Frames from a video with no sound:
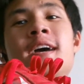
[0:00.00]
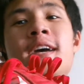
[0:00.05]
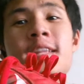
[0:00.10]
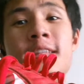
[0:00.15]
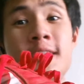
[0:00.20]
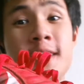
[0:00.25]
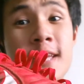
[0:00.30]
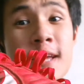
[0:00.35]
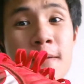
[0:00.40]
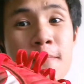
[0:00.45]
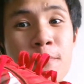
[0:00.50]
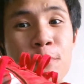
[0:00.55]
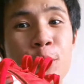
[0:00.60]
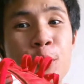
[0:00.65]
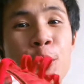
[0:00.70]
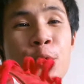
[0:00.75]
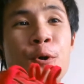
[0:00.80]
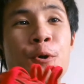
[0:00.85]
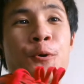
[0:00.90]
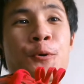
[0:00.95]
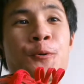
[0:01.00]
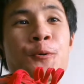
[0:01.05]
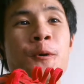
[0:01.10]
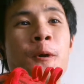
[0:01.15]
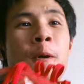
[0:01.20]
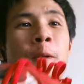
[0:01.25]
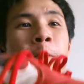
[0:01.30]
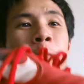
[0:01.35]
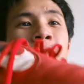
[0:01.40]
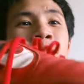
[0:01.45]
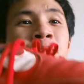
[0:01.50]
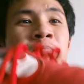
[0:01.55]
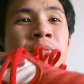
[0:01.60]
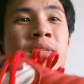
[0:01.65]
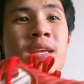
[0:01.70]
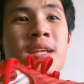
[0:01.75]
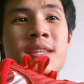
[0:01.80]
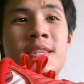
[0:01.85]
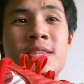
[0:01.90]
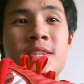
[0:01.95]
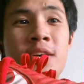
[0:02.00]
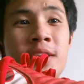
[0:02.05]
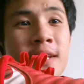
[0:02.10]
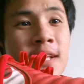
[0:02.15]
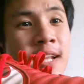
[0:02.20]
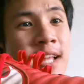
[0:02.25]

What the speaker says: Tiempo, not the